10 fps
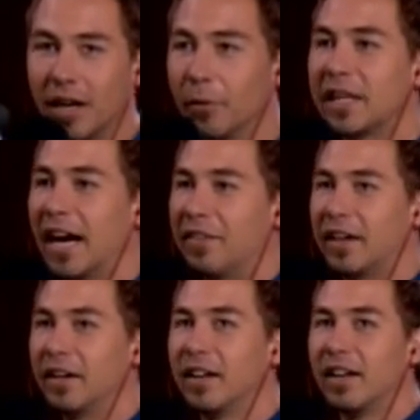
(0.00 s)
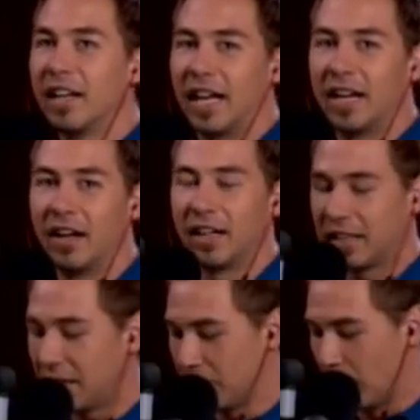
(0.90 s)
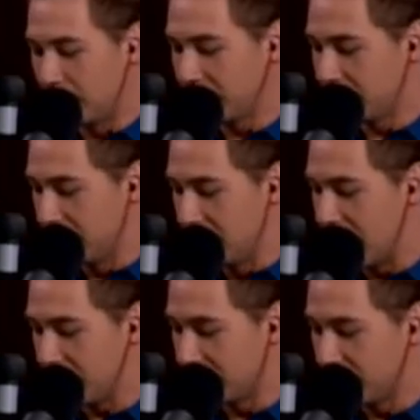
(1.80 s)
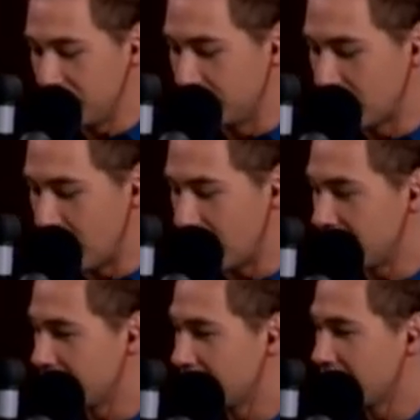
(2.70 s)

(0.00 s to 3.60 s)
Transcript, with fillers: and we got there. Right. And uh, he wanted nothing to do with the ball.